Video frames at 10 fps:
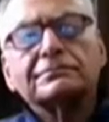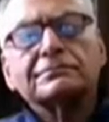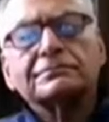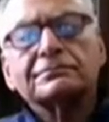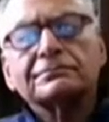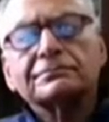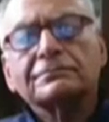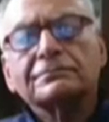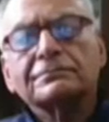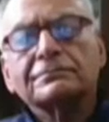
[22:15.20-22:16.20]

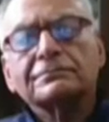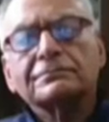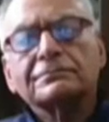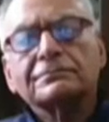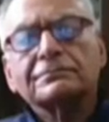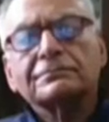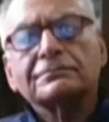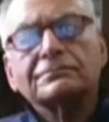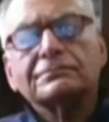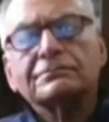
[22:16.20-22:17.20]

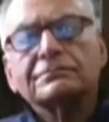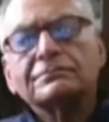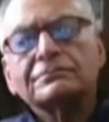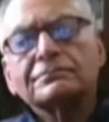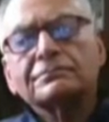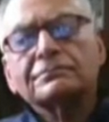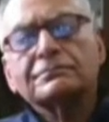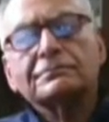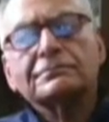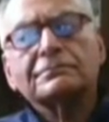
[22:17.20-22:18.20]

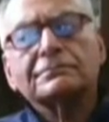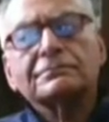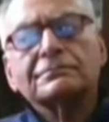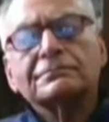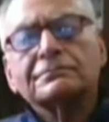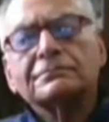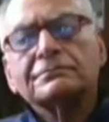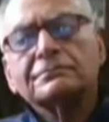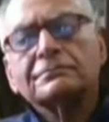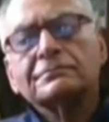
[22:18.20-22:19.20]

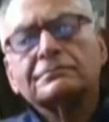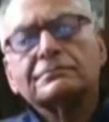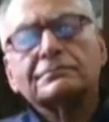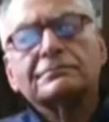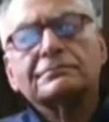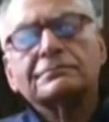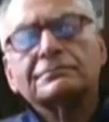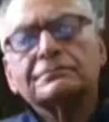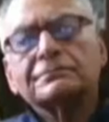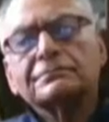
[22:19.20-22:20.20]

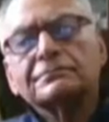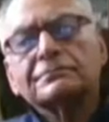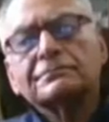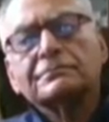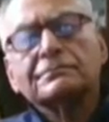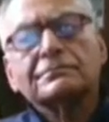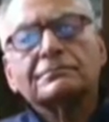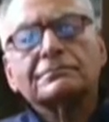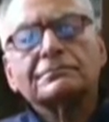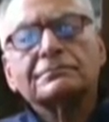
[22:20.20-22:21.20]

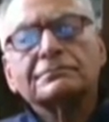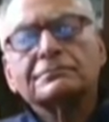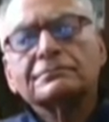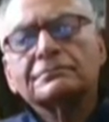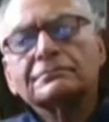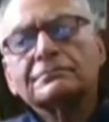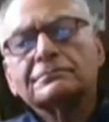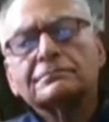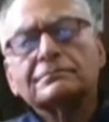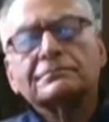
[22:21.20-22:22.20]

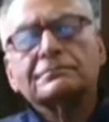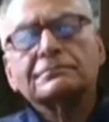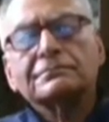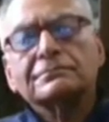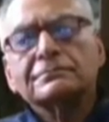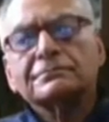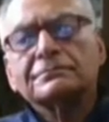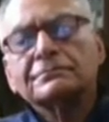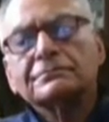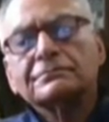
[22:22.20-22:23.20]
(silent)